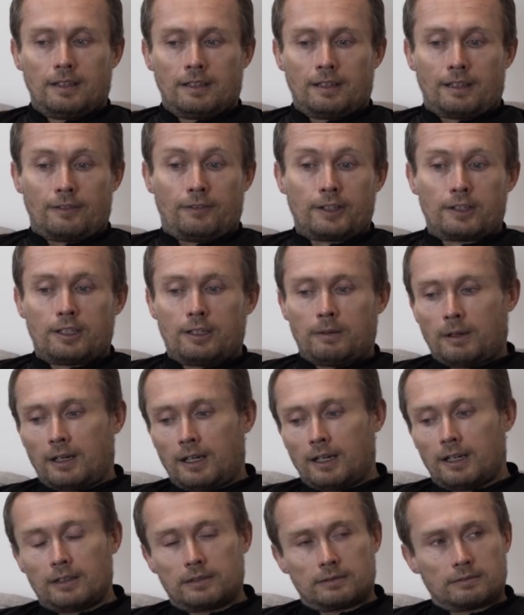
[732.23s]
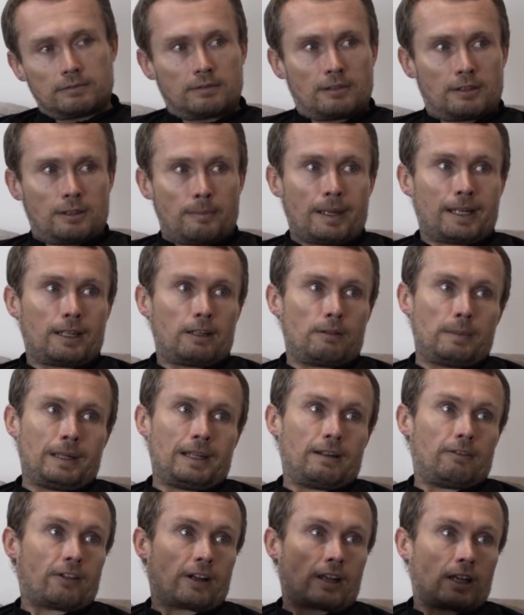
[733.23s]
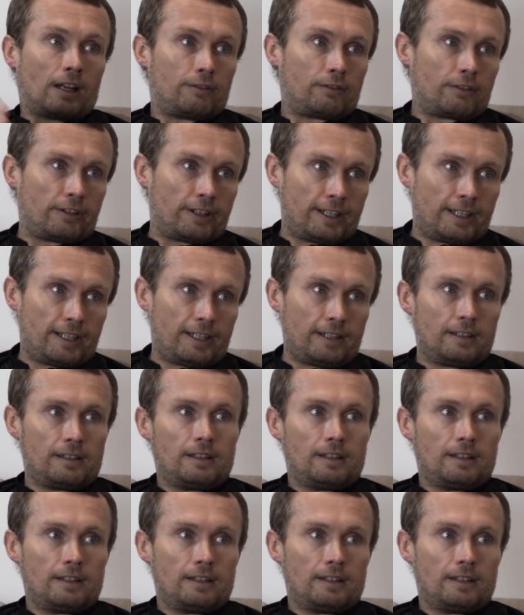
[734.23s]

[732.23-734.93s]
the fitter you are, the better you'll be at recovery,